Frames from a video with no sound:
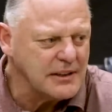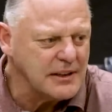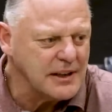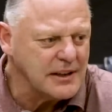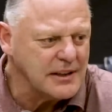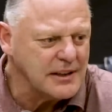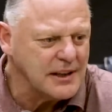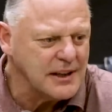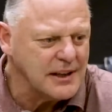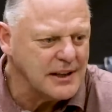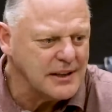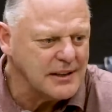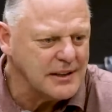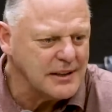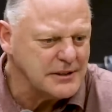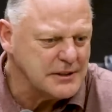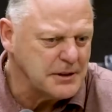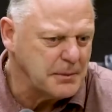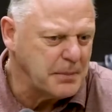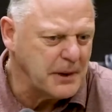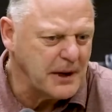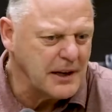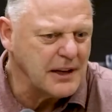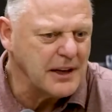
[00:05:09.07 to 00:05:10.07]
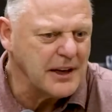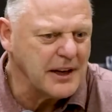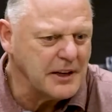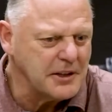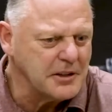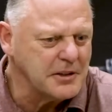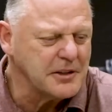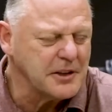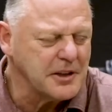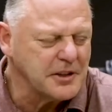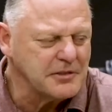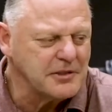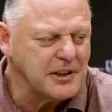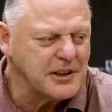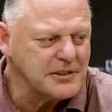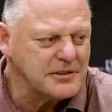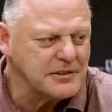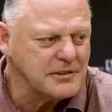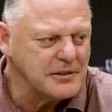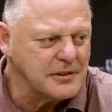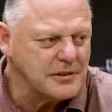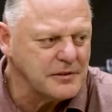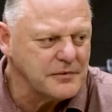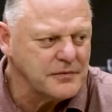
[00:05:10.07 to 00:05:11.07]
And uh, he's a big leader in our
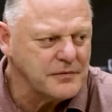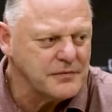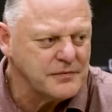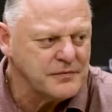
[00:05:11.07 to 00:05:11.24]
dressing room.